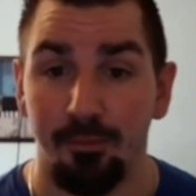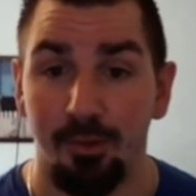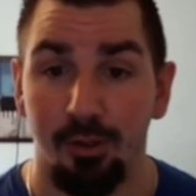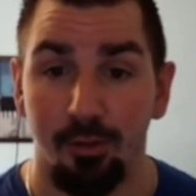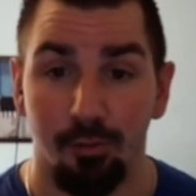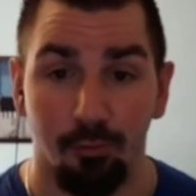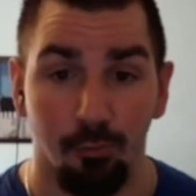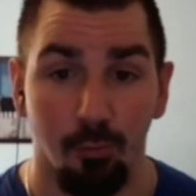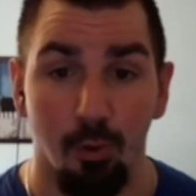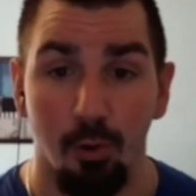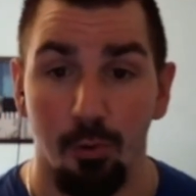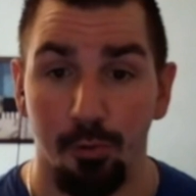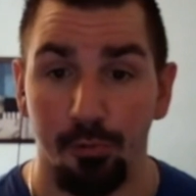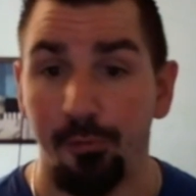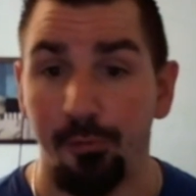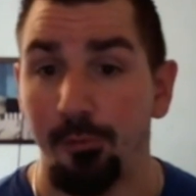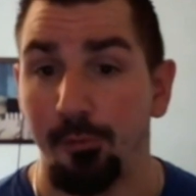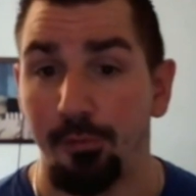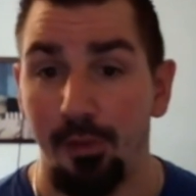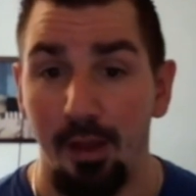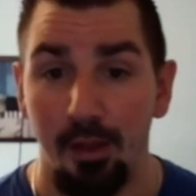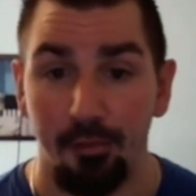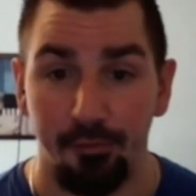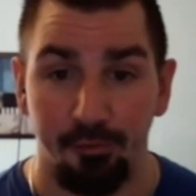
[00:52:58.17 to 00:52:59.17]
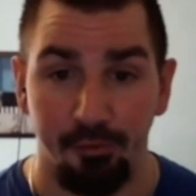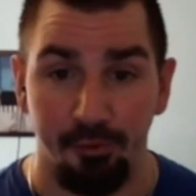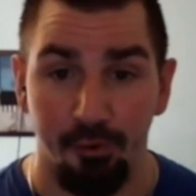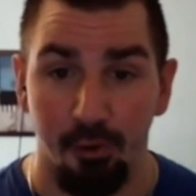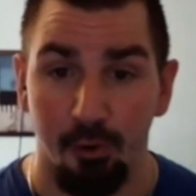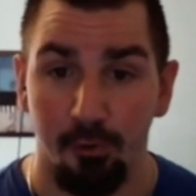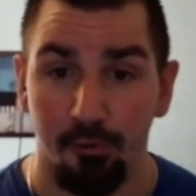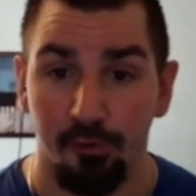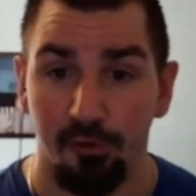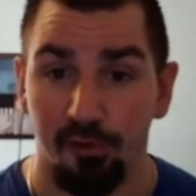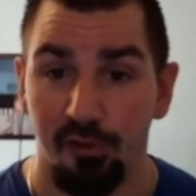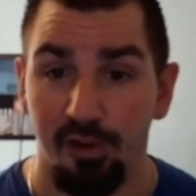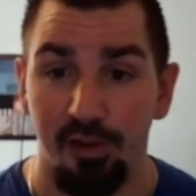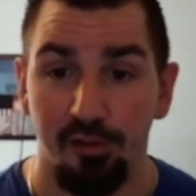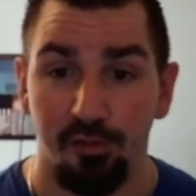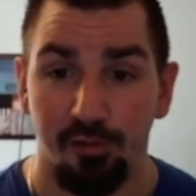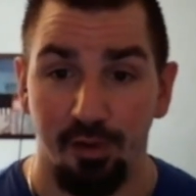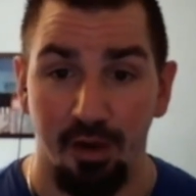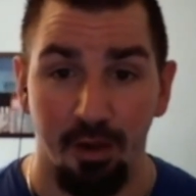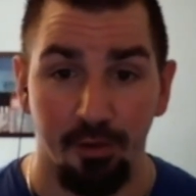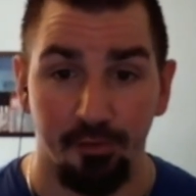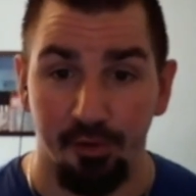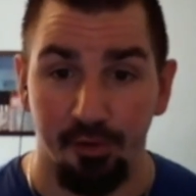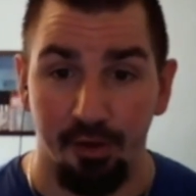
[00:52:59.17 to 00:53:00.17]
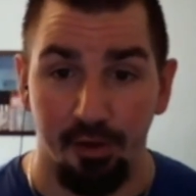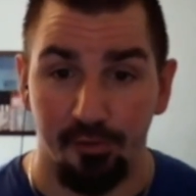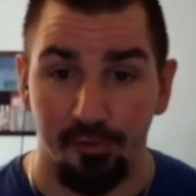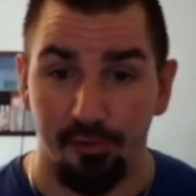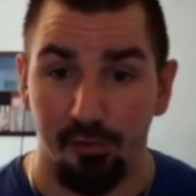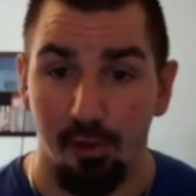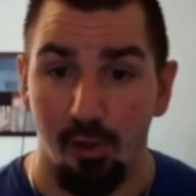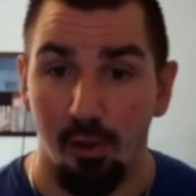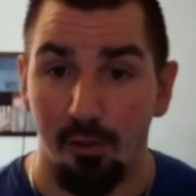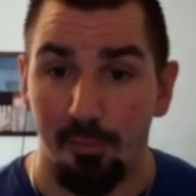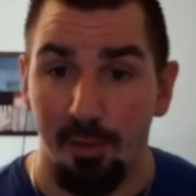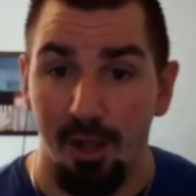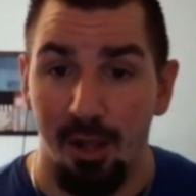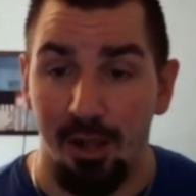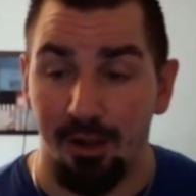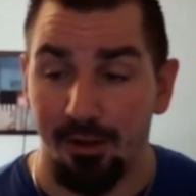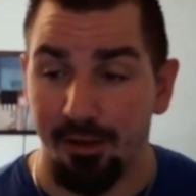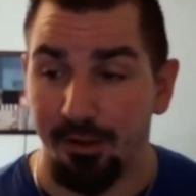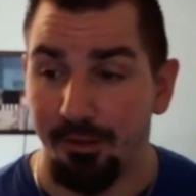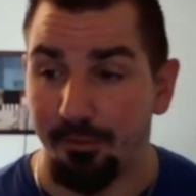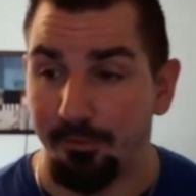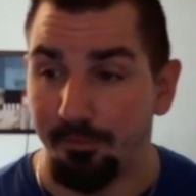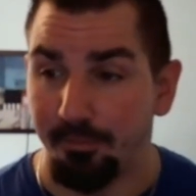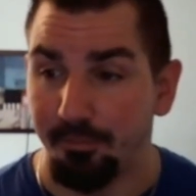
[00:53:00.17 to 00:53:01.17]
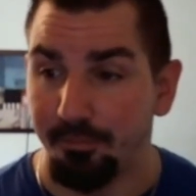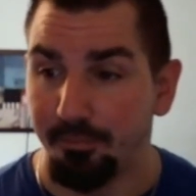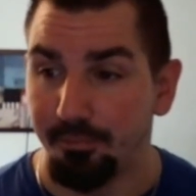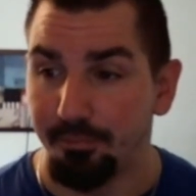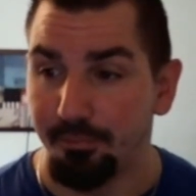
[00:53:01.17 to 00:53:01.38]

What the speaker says: could throw a 2,000-yard season outside of Staubach and